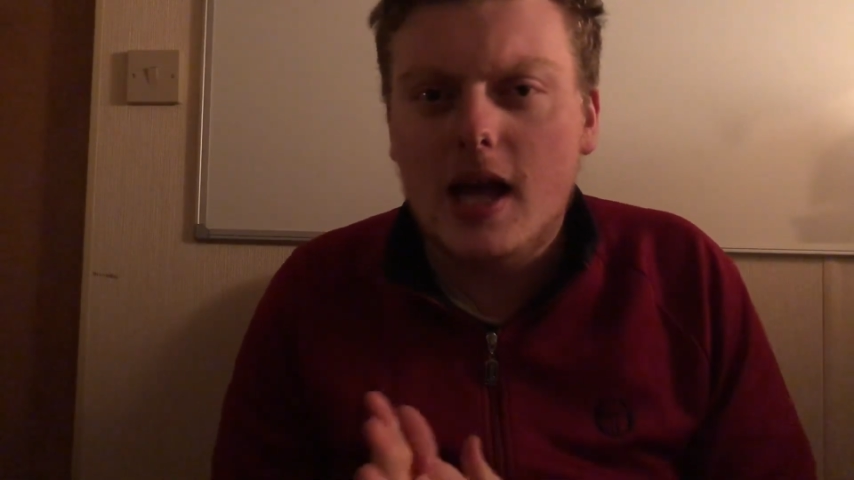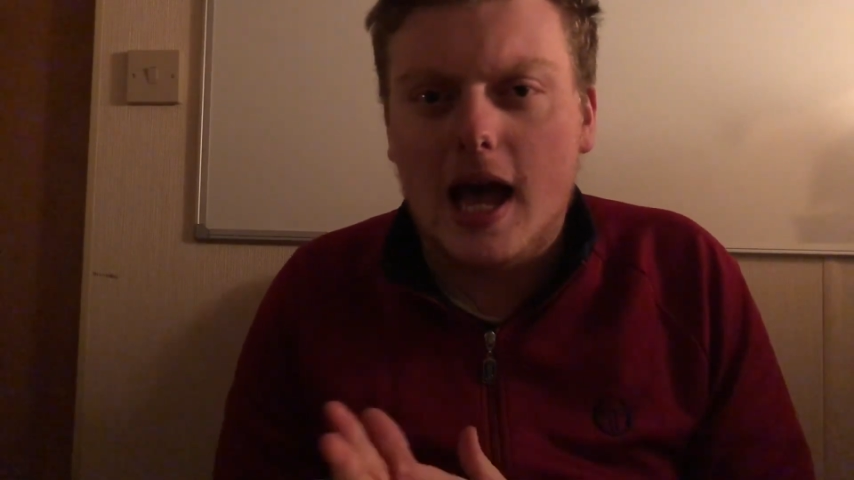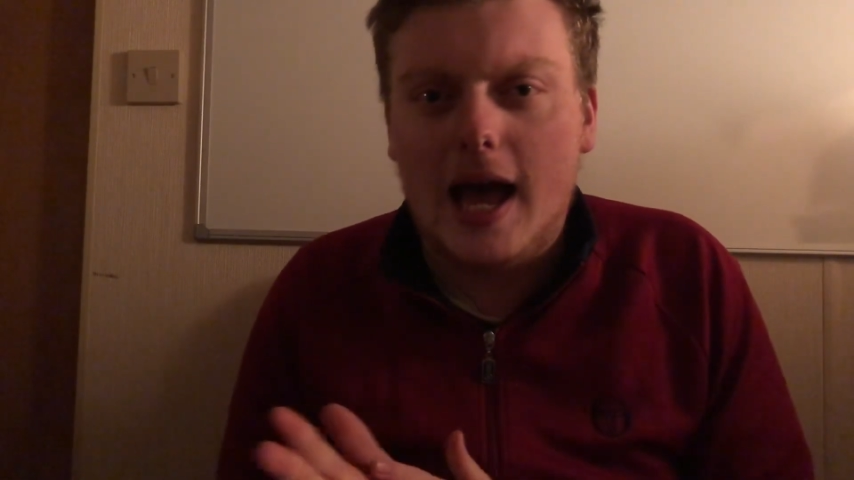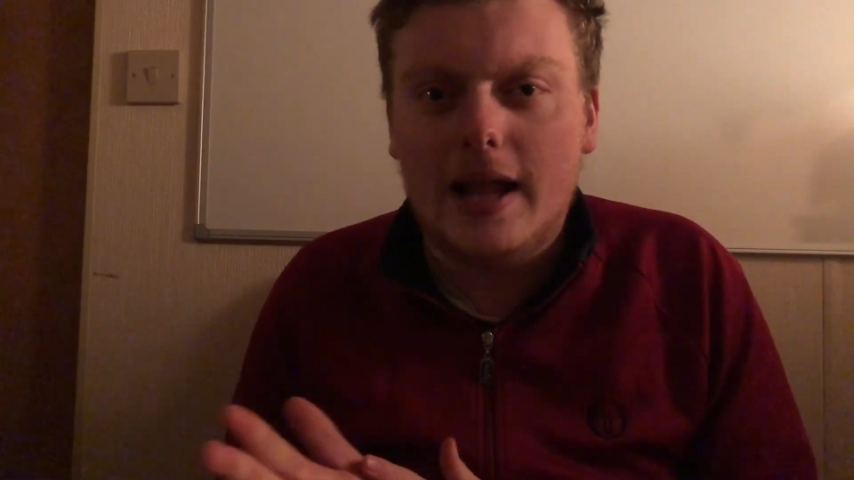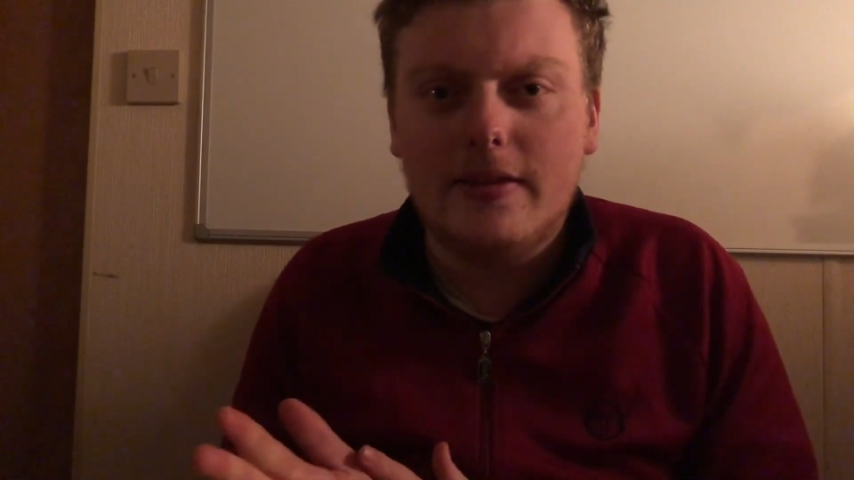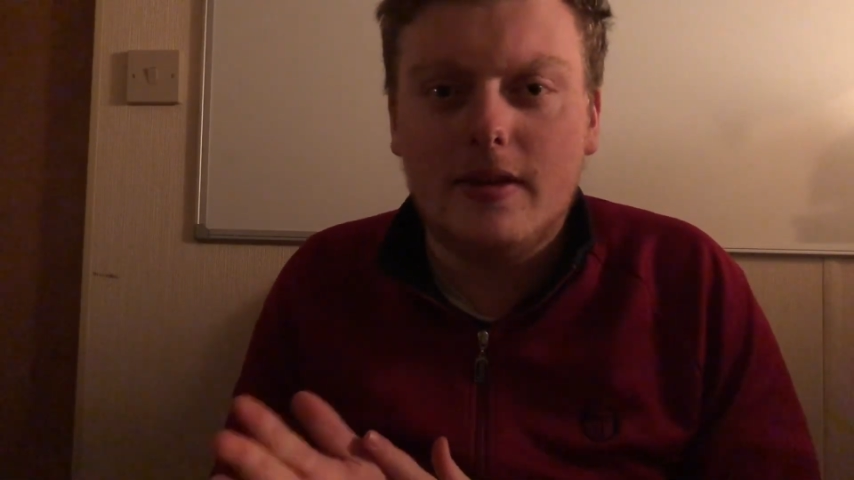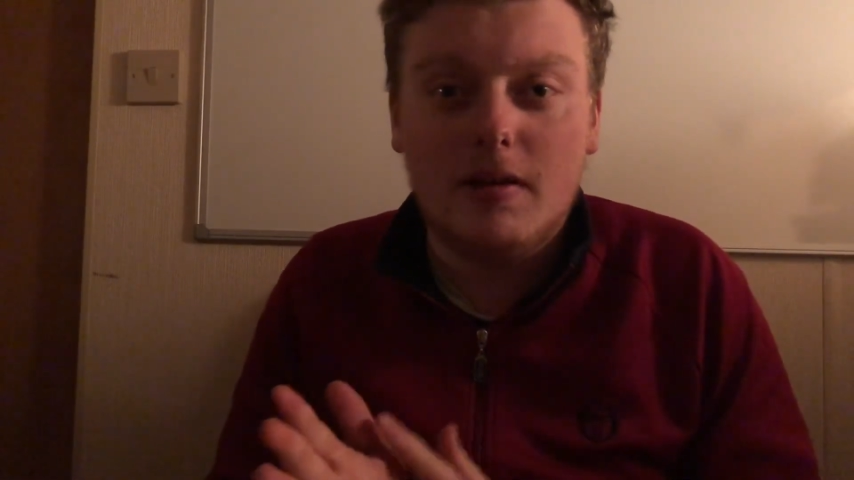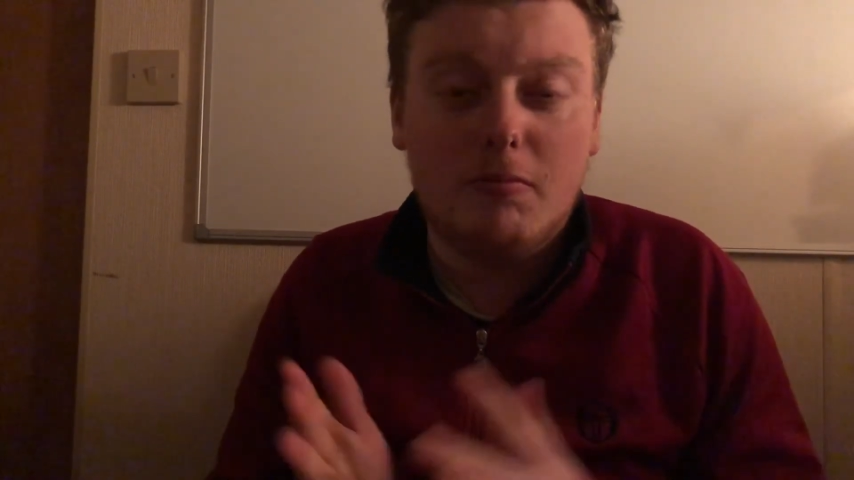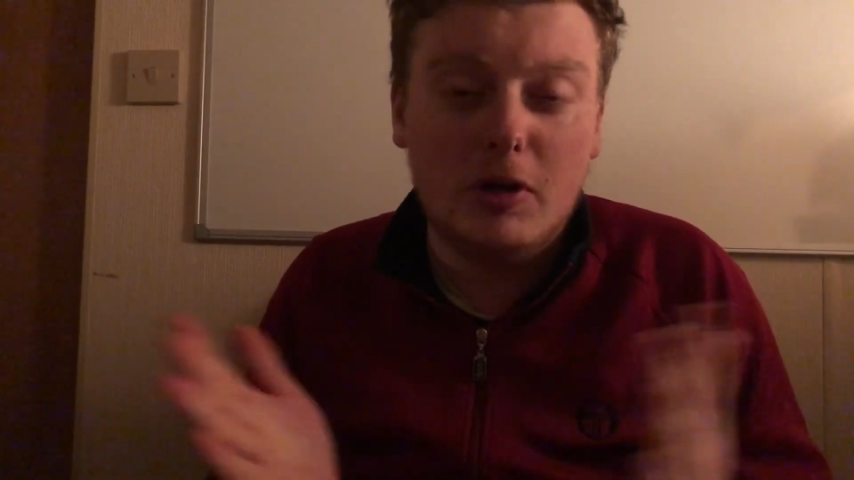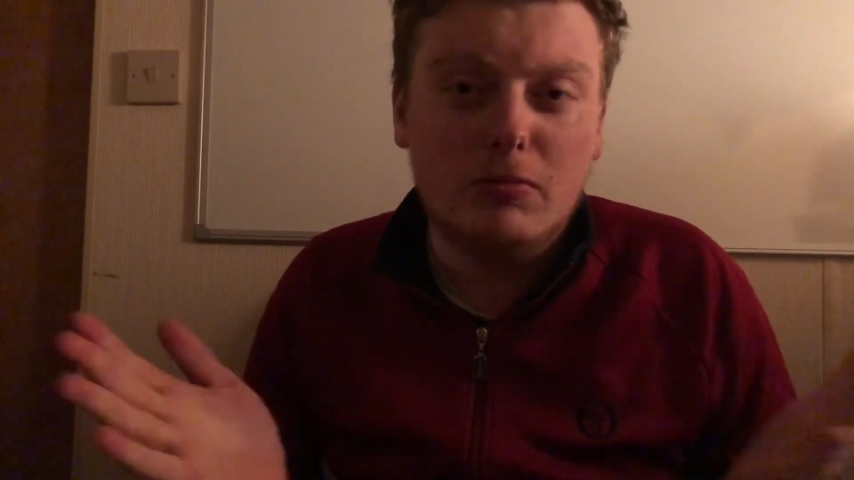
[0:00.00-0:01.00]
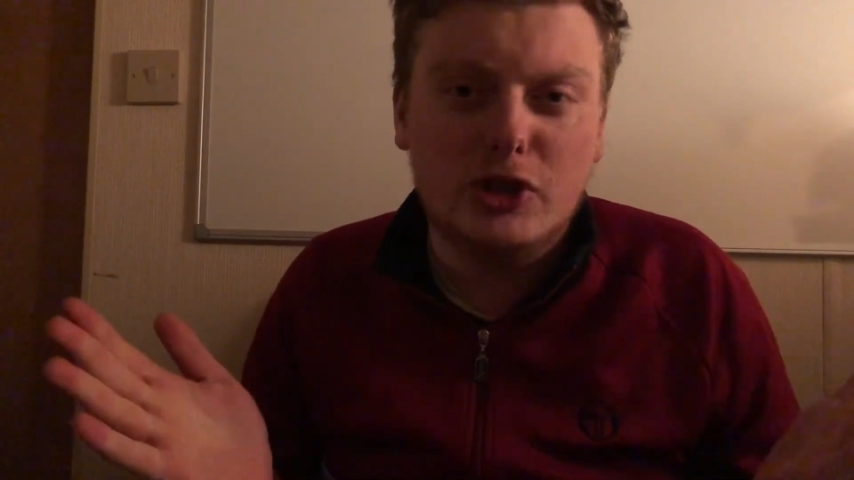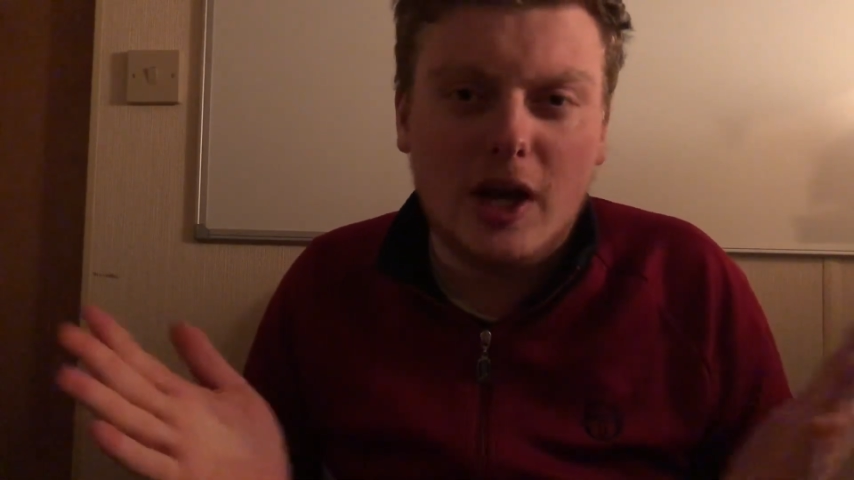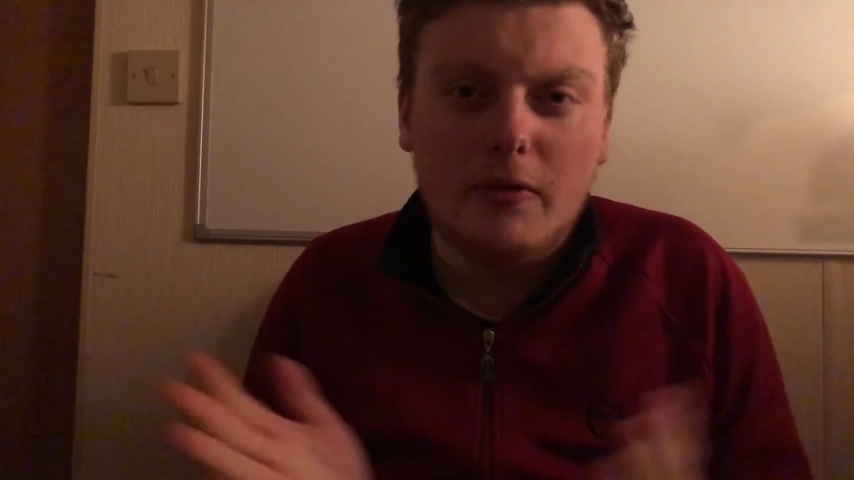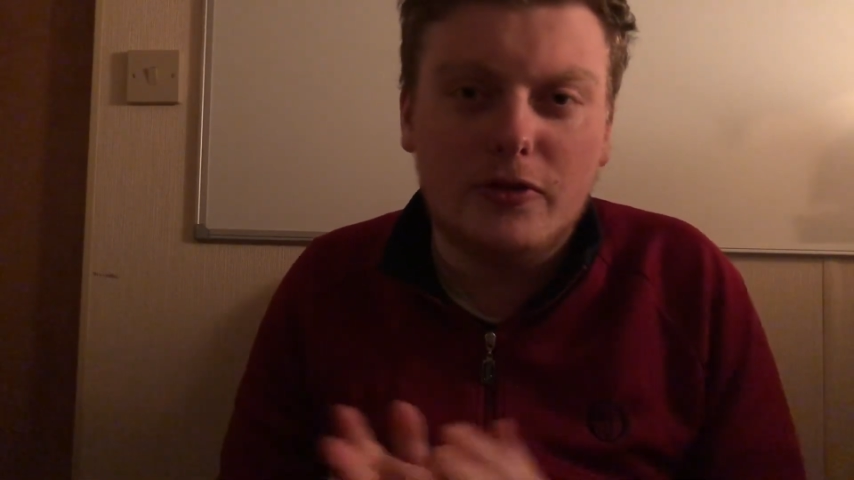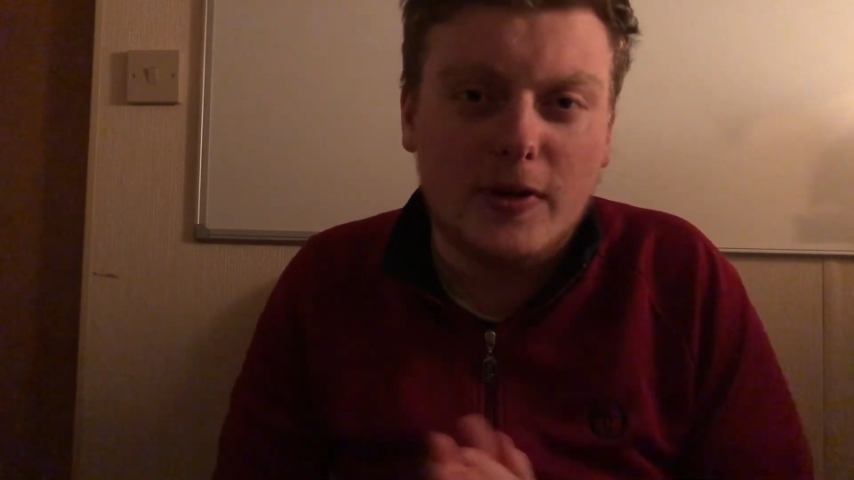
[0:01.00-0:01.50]
And will
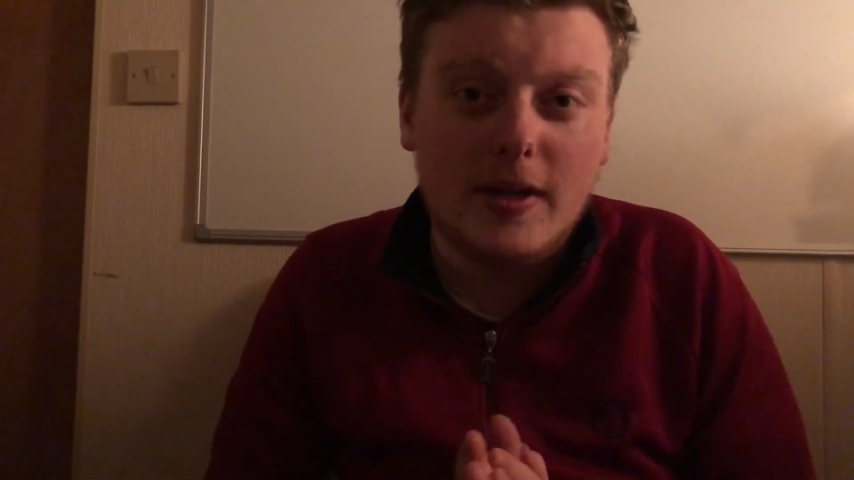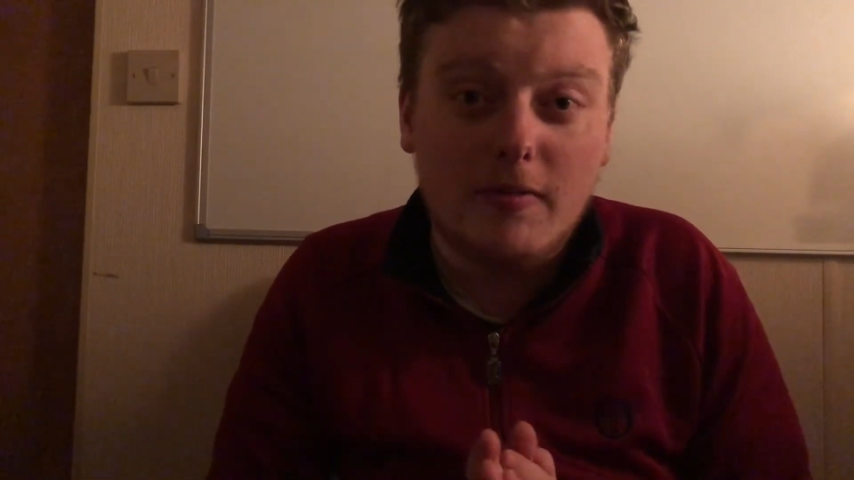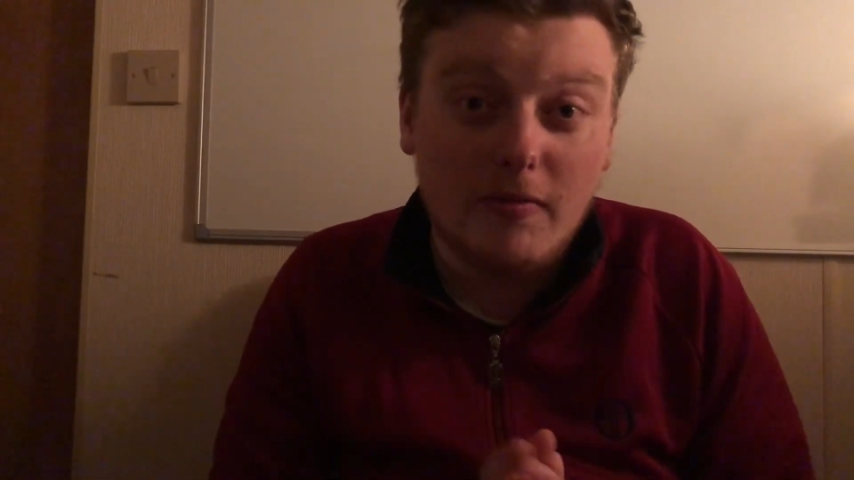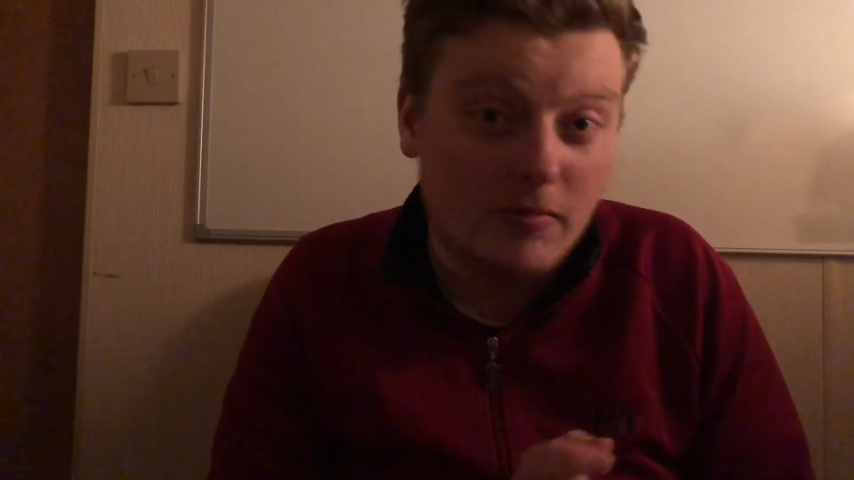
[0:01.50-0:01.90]
Chelsea